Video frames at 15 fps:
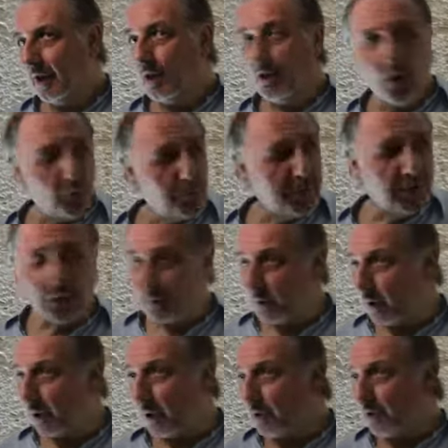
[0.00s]
No, because we're
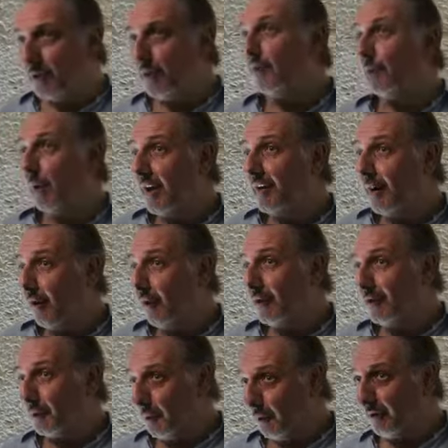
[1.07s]
not going to do the radar
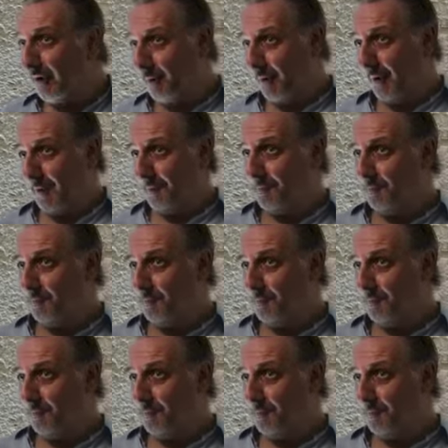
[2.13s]
until November.